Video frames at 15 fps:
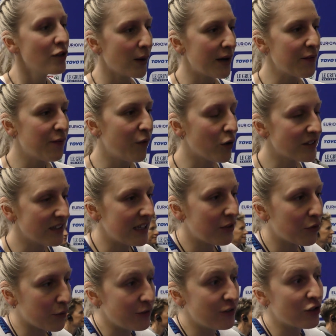2014
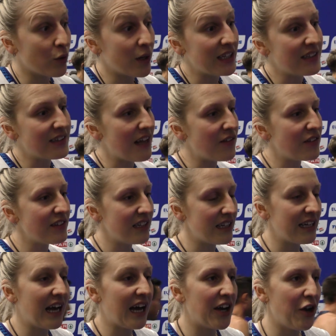through to
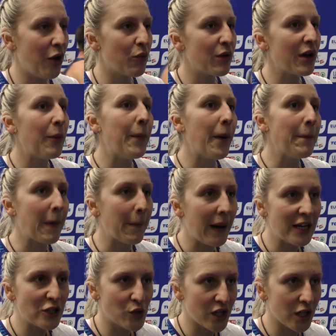2017 had a real bumpy
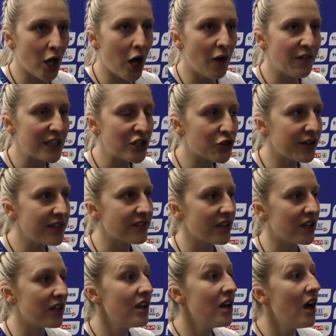patch with a lot of injuries,
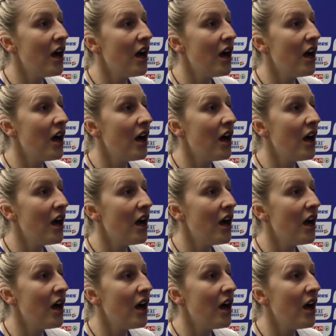and